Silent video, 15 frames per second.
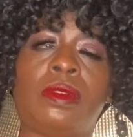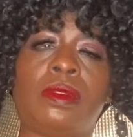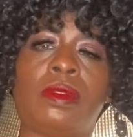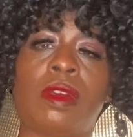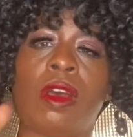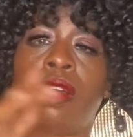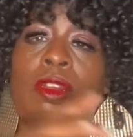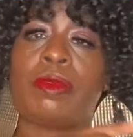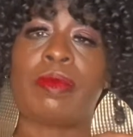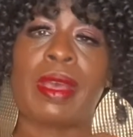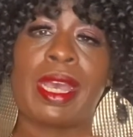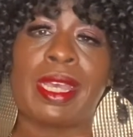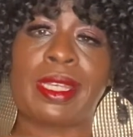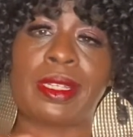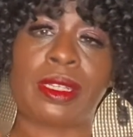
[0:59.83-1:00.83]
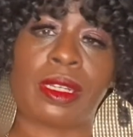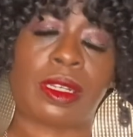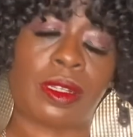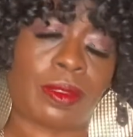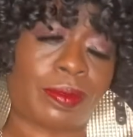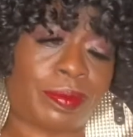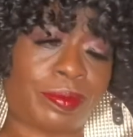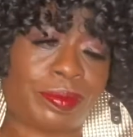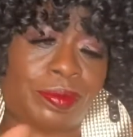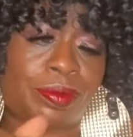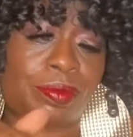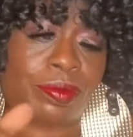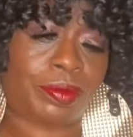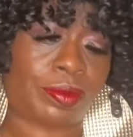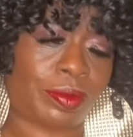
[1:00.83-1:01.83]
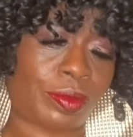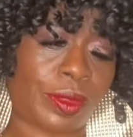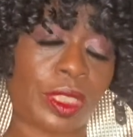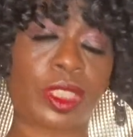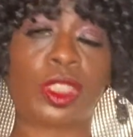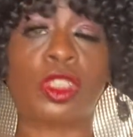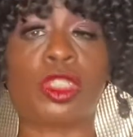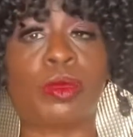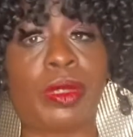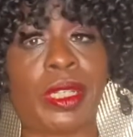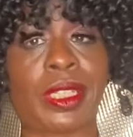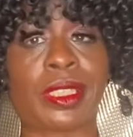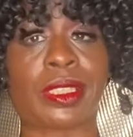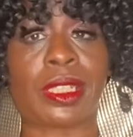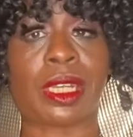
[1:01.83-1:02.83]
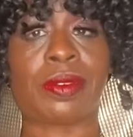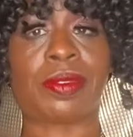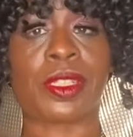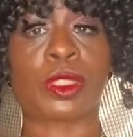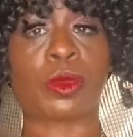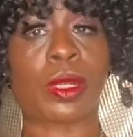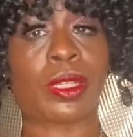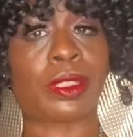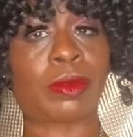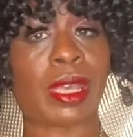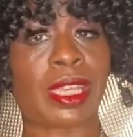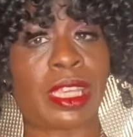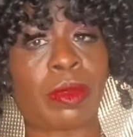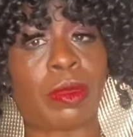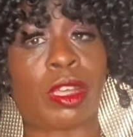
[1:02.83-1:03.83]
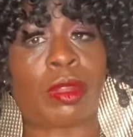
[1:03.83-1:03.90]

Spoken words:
all of my social media stuff, as well as my email,